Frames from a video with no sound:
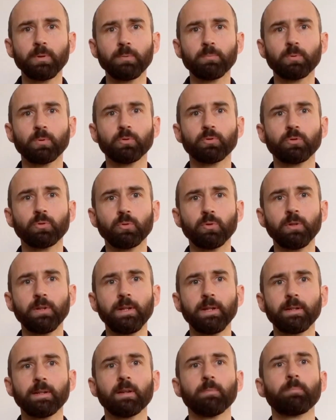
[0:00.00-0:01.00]
people to
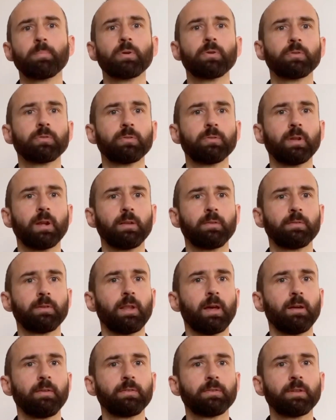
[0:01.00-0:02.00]
lead a personalized
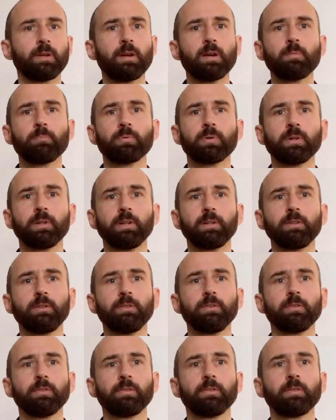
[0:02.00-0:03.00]
lifestyle, predict
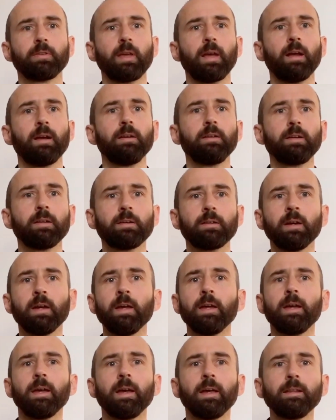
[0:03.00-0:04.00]
diseases earlier,
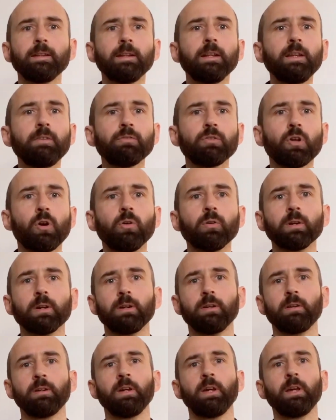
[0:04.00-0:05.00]
and live
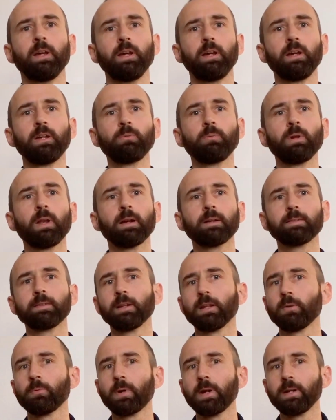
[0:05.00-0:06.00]
longer. It will
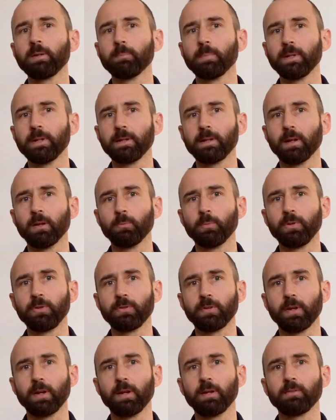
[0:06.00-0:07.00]
accelerate medical
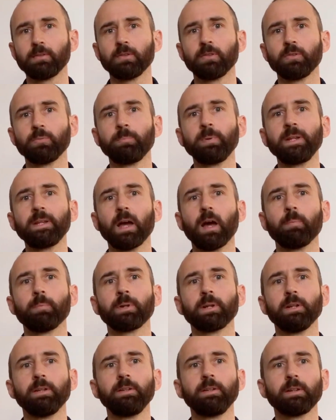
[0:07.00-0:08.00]
research and speed
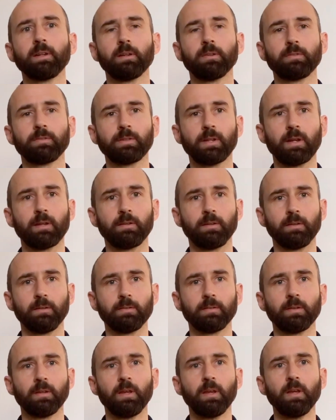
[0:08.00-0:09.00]
up clinical
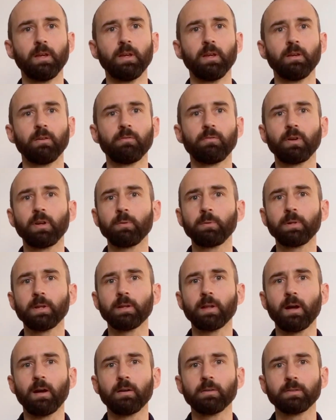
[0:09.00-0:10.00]
studies. Following
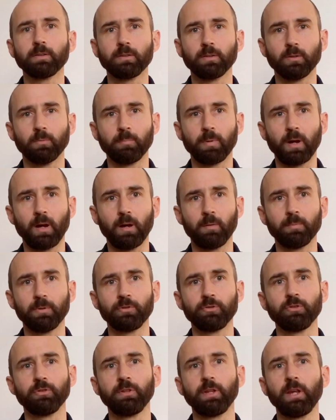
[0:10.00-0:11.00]
an article
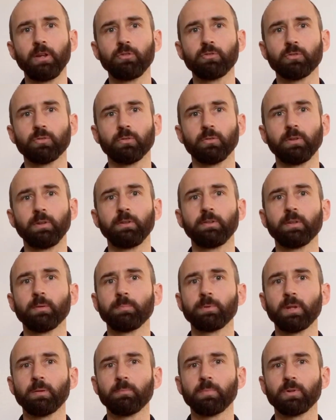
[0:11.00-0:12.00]
published in Nature in
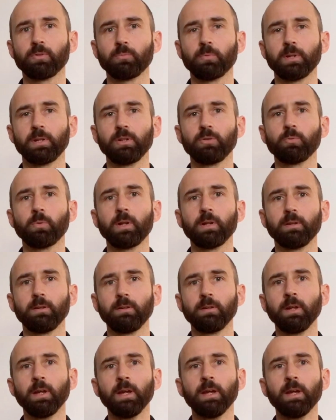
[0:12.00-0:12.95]
September 2020,